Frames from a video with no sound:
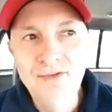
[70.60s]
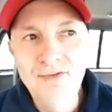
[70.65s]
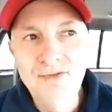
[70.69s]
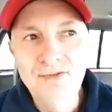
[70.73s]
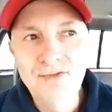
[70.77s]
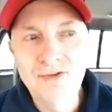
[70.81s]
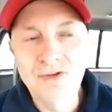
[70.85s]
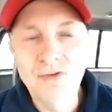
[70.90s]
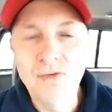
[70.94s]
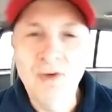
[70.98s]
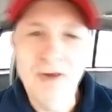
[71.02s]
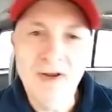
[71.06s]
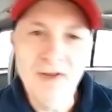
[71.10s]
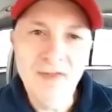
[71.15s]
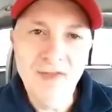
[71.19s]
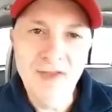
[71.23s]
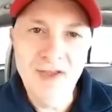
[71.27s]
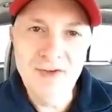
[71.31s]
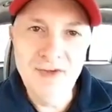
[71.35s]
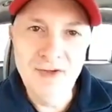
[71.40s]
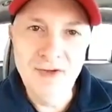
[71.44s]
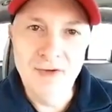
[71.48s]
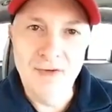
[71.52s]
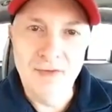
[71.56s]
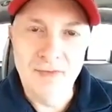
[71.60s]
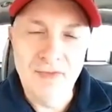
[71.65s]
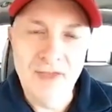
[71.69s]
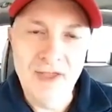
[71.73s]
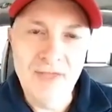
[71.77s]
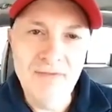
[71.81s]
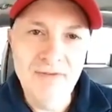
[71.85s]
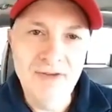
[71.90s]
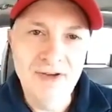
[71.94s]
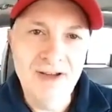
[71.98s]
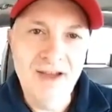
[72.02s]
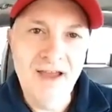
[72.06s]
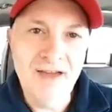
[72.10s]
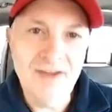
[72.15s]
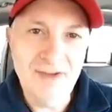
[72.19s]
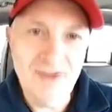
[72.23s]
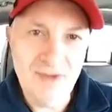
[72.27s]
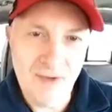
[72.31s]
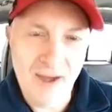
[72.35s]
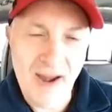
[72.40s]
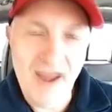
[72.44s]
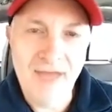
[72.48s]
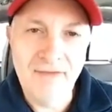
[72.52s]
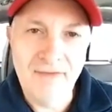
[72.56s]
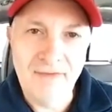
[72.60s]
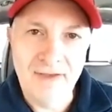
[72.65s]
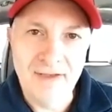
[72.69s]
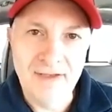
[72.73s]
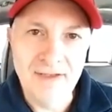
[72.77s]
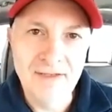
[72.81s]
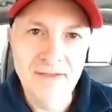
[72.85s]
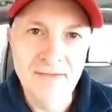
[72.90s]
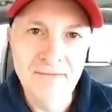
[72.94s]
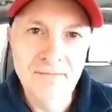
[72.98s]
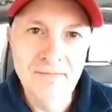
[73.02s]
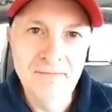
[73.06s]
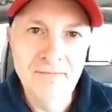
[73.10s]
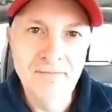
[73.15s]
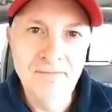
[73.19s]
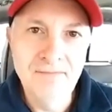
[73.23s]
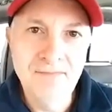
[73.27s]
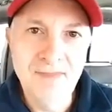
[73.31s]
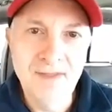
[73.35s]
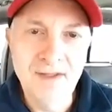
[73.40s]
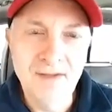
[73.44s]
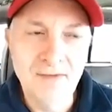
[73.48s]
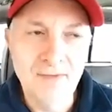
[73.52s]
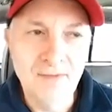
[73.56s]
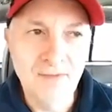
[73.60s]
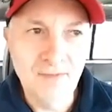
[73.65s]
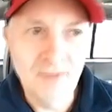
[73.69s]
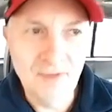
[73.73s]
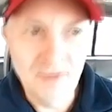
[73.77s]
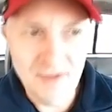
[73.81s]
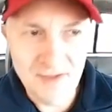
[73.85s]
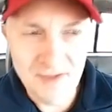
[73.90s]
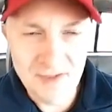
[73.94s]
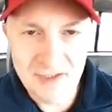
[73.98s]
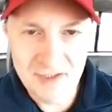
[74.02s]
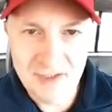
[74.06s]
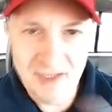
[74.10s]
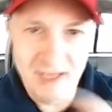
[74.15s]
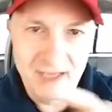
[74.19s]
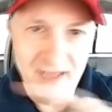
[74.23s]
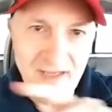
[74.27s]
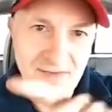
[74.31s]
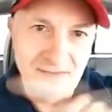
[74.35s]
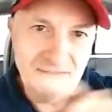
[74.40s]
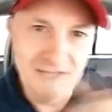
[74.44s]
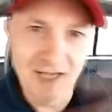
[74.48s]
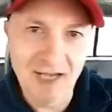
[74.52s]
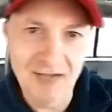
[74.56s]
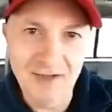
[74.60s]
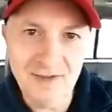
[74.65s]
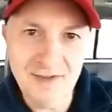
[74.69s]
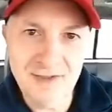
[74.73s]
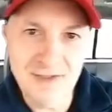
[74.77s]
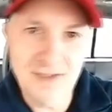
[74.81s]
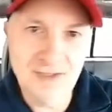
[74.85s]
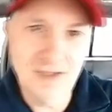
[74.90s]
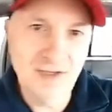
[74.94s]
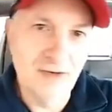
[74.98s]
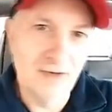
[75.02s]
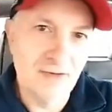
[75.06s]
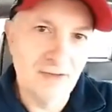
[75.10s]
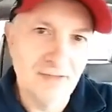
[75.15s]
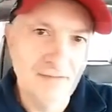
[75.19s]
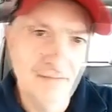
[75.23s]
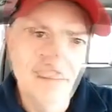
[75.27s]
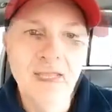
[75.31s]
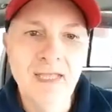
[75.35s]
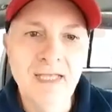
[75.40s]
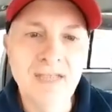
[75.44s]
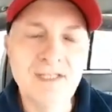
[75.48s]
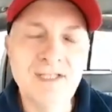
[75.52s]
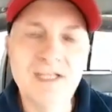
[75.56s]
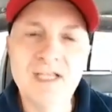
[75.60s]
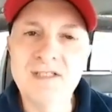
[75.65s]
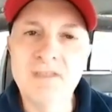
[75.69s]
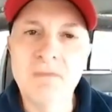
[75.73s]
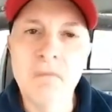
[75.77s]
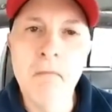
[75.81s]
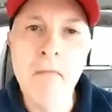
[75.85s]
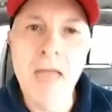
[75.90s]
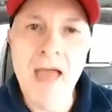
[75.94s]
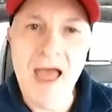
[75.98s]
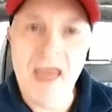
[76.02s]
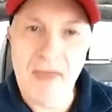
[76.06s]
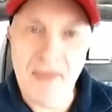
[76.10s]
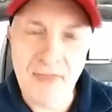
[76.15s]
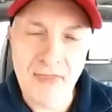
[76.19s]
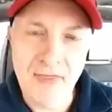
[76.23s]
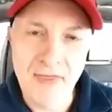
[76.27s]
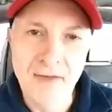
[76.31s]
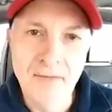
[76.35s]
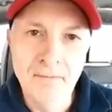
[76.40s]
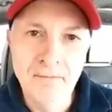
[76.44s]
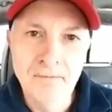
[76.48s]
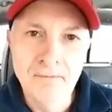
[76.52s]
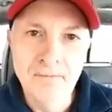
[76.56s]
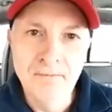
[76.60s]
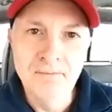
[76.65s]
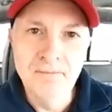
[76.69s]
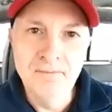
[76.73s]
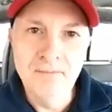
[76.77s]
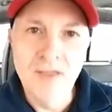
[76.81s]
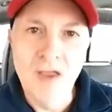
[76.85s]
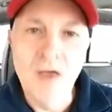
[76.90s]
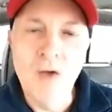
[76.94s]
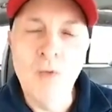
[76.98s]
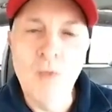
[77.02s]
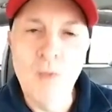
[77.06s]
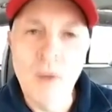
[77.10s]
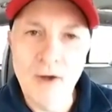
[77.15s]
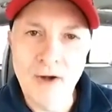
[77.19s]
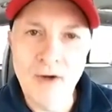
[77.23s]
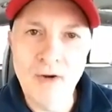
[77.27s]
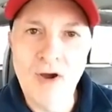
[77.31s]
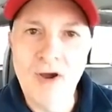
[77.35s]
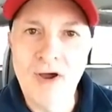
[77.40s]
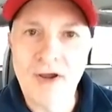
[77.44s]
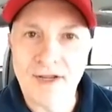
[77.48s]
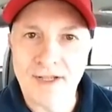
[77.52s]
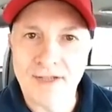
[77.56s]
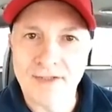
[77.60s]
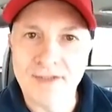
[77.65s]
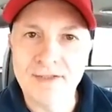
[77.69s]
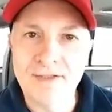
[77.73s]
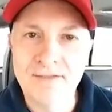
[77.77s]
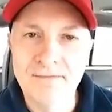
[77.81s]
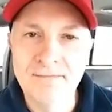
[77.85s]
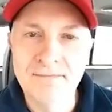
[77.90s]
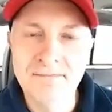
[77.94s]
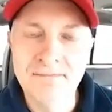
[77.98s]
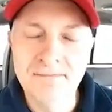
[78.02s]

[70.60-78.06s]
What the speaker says: So what did they do? They put out a graphic with the state of South Dakota. It says, meth, we're on it.